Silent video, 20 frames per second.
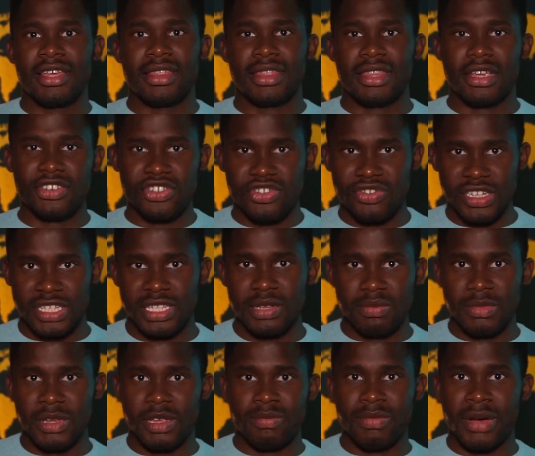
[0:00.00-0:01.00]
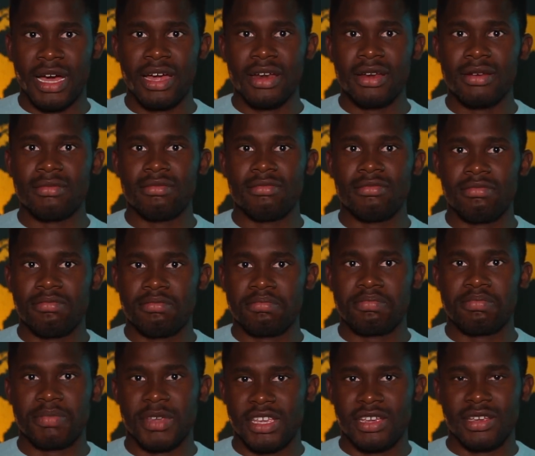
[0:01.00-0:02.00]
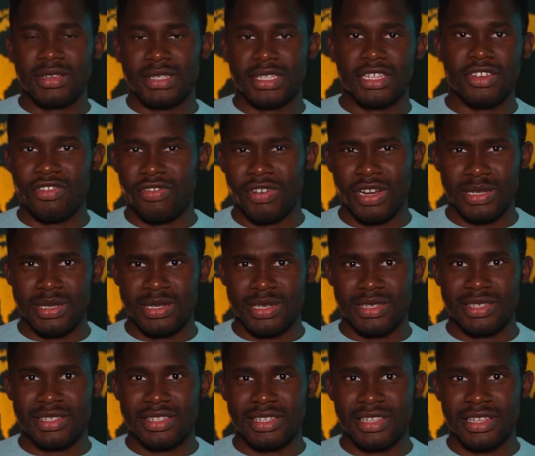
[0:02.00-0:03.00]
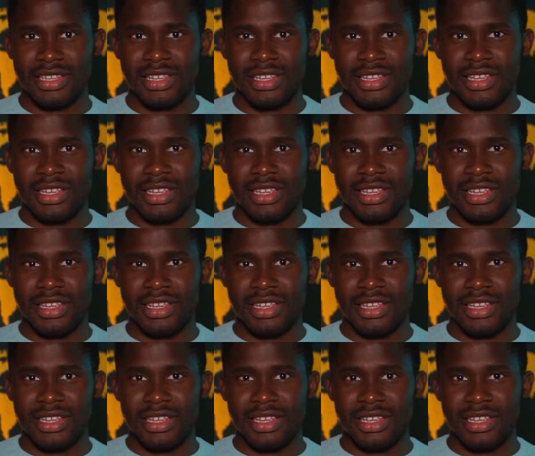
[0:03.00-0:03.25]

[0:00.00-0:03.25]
they're treating me bad because they're racist.